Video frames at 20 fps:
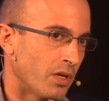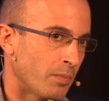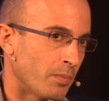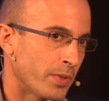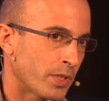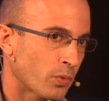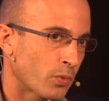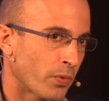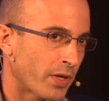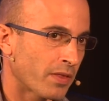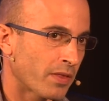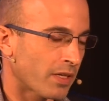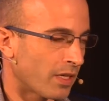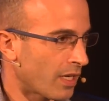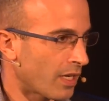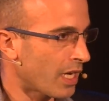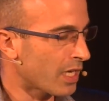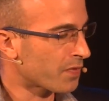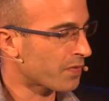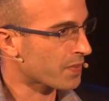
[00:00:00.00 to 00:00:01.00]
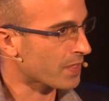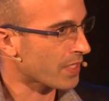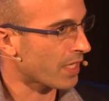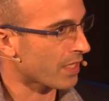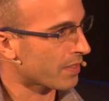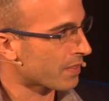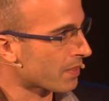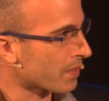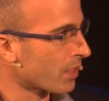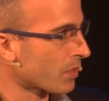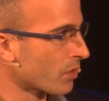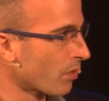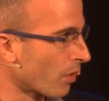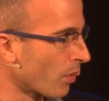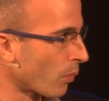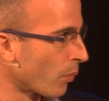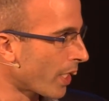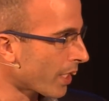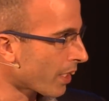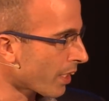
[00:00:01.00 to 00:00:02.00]
between the life sciences on
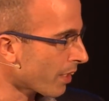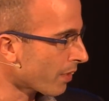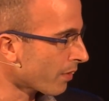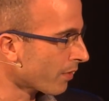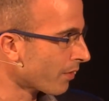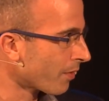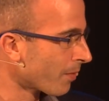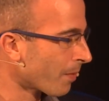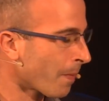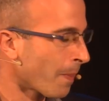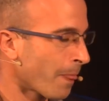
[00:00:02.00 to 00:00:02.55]
the one hand